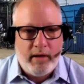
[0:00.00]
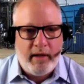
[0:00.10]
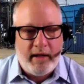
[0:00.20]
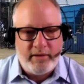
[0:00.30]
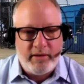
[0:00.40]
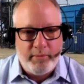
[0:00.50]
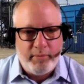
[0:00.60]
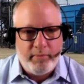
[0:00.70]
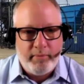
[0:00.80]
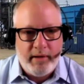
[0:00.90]
collection,
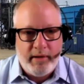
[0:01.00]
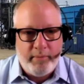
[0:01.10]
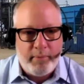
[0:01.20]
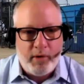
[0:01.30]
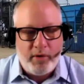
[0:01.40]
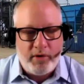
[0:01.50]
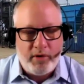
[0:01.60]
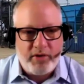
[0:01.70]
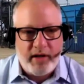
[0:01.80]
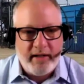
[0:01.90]

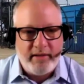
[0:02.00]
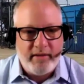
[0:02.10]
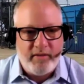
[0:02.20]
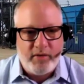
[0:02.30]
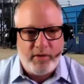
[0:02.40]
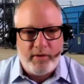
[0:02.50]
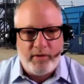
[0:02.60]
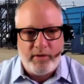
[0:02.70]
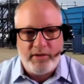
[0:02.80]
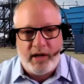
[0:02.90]
brokers or agents,
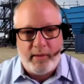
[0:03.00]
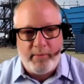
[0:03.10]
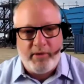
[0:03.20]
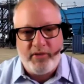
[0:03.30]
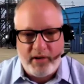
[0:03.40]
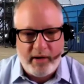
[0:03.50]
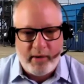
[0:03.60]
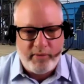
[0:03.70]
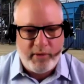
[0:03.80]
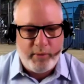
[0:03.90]
or jobbers, or
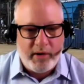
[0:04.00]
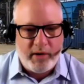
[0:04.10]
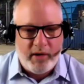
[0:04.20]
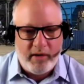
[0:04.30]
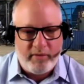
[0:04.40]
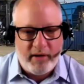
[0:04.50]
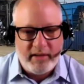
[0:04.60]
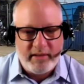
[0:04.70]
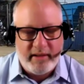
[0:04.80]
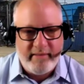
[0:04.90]
however you want to call it,
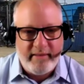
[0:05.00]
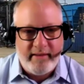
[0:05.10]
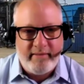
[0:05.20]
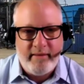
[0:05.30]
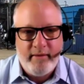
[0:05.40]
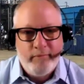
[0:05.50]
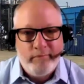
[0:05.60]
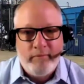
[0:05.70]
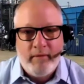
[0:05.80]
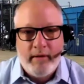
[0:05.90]
franchisees,
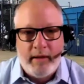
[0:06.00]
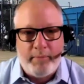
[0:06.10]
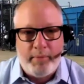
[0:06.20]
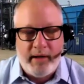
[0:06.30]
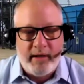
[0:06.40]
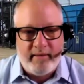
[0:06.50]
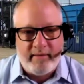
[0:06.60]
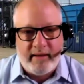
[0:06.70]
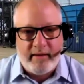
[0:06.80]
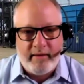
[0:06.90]
that bring
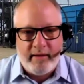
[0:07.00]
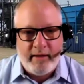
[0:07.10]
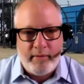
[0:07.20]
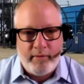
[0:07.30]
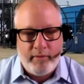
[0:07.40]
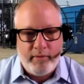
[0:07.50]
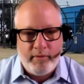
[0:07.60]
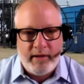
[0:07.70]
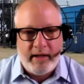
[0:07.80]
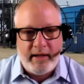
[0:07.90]
us that
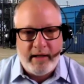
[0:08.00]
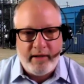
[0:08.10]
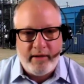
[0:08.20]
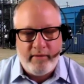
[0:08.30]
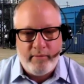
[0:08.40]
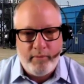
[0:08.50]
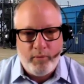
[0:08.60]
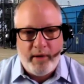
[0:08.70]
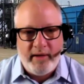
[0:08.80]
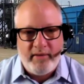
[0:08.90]
dedicated
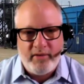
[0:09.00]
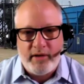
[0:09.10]
waste